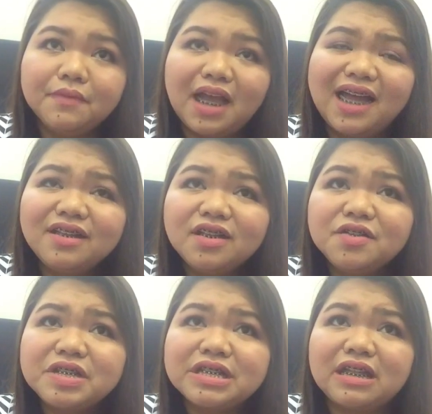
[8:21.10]

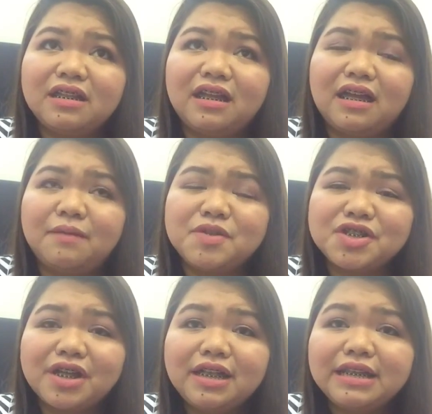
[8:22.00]
Antlutz, kina
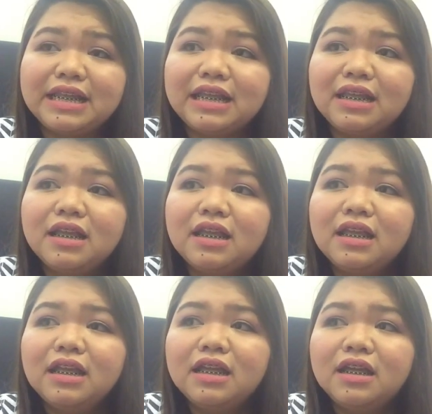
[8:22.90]
Michelle B.
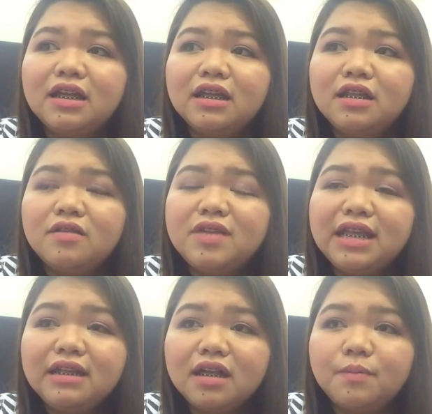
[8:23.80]

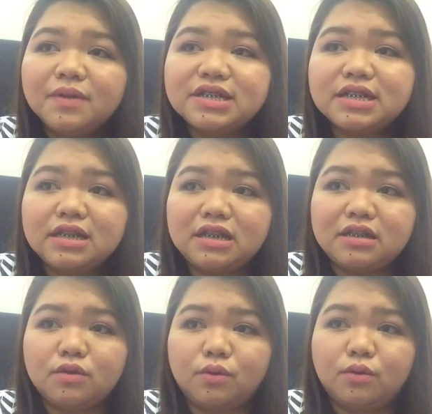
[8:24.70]
Yung income kasi
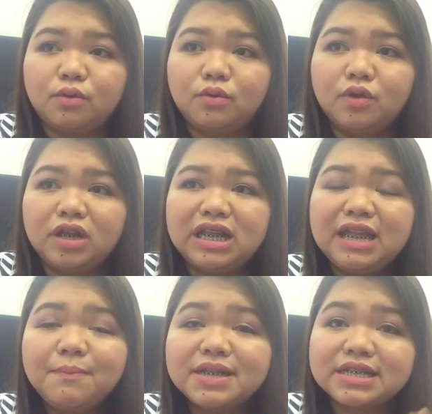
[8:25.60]
dito,
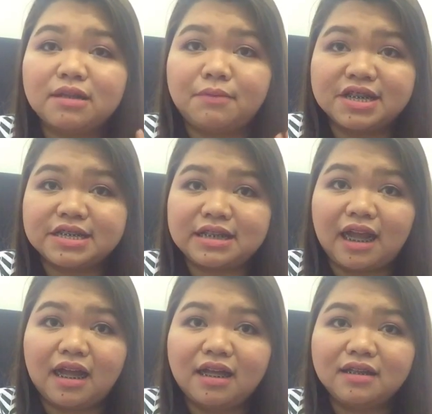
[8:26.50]
hindi
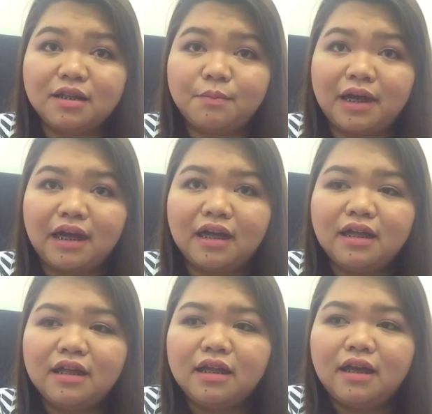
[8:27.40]
basta-basta, diba?
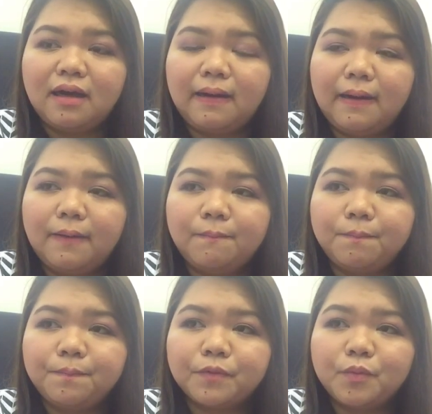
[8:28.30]

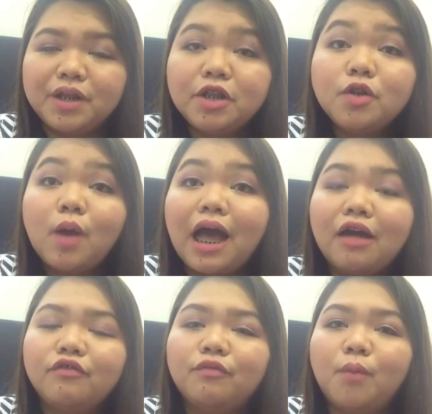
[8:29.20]
We need to
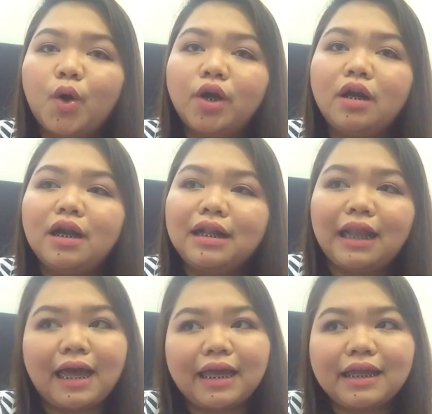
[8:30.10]
have more
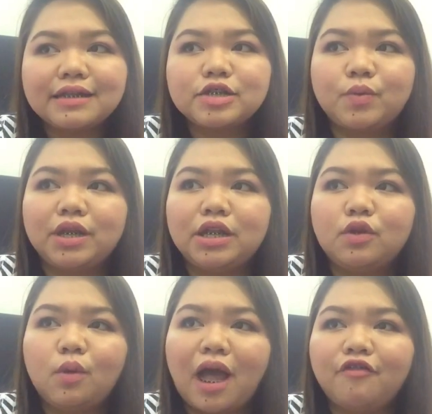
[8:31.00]
likes, we
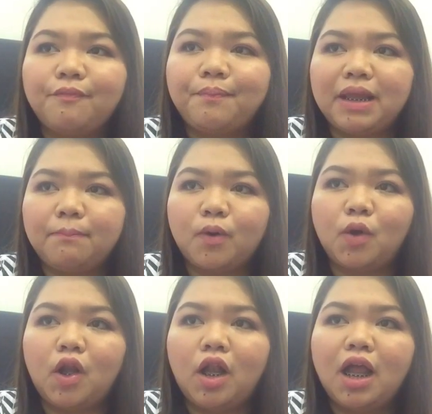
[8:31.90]
need to have people